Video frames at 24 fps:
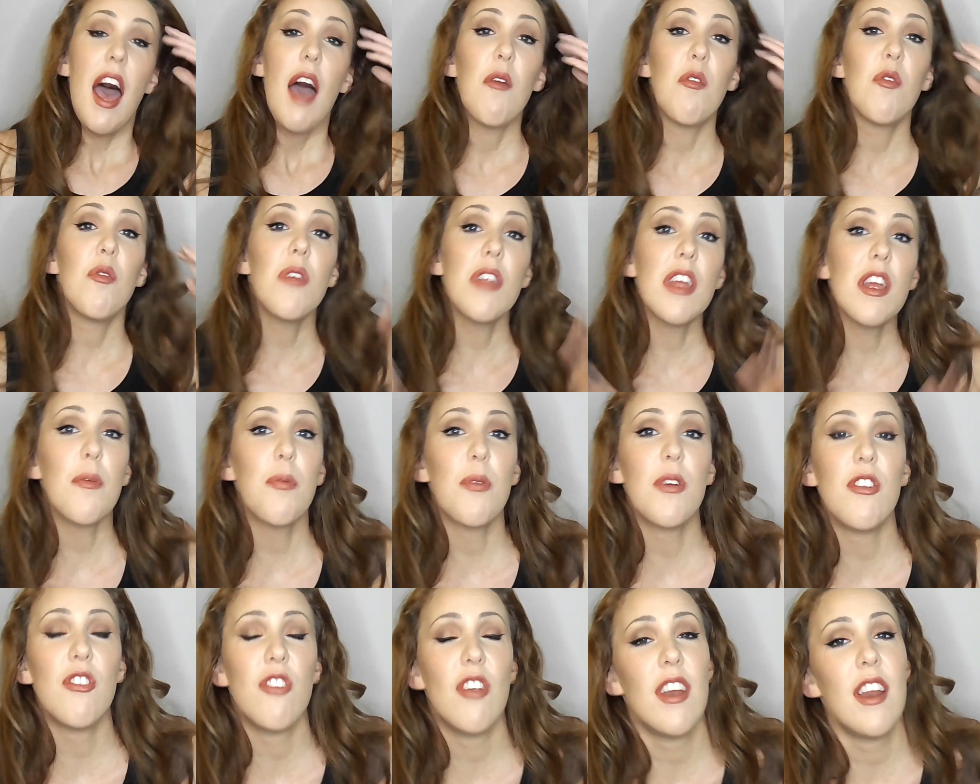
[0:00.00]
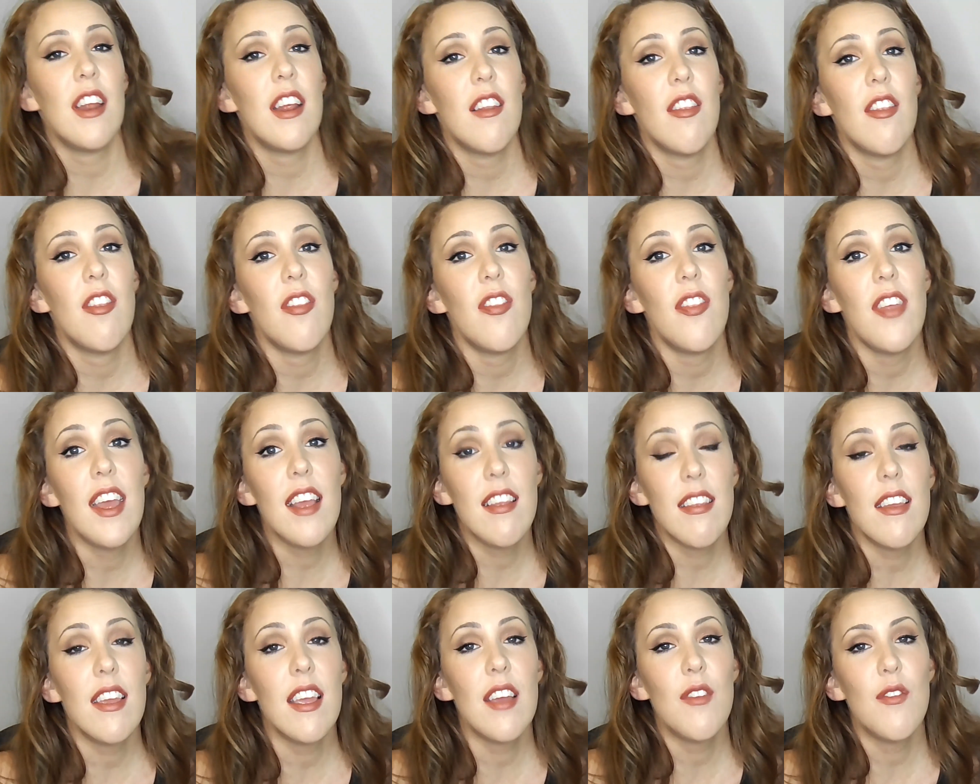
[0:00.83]
I would really appreciate it.
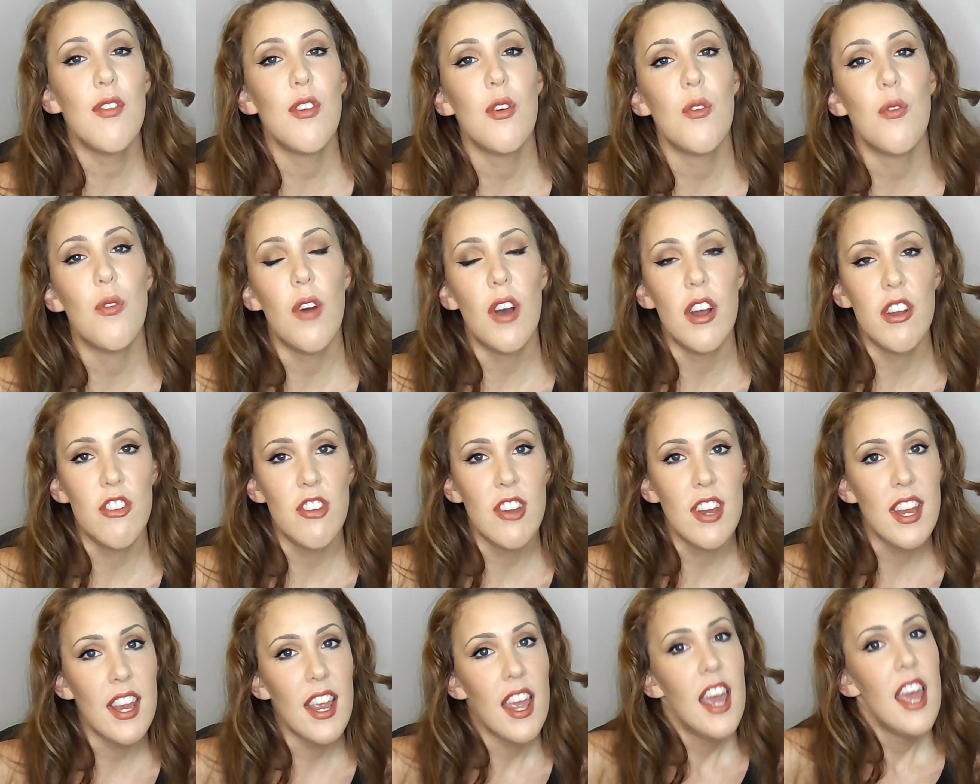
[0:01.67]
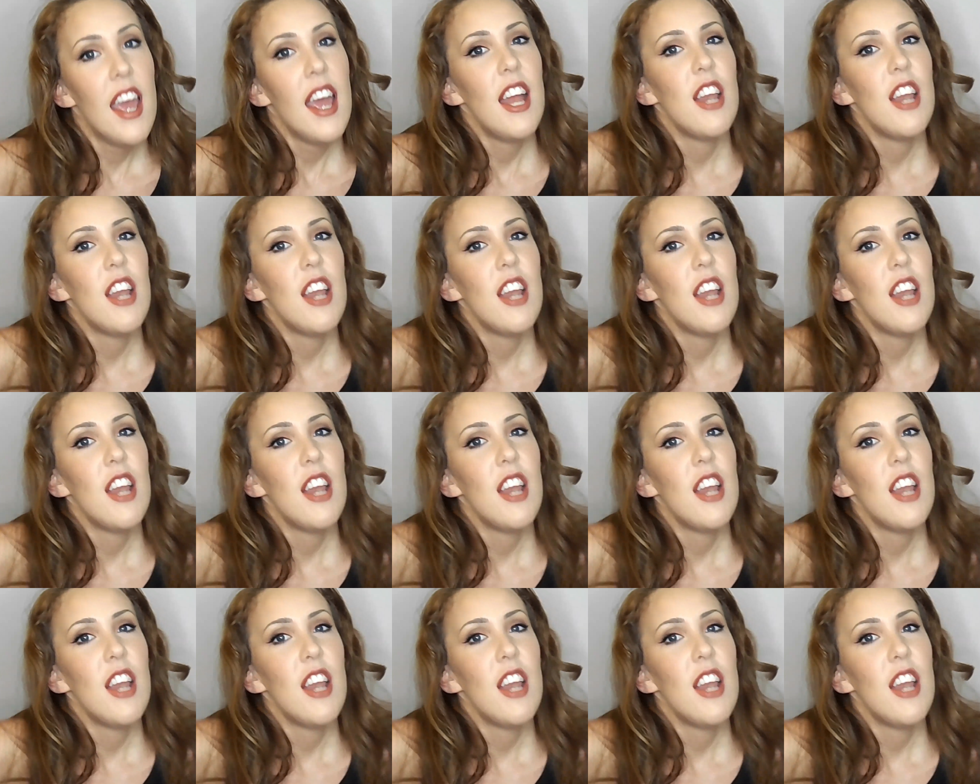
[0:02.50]
Thanks again for watching,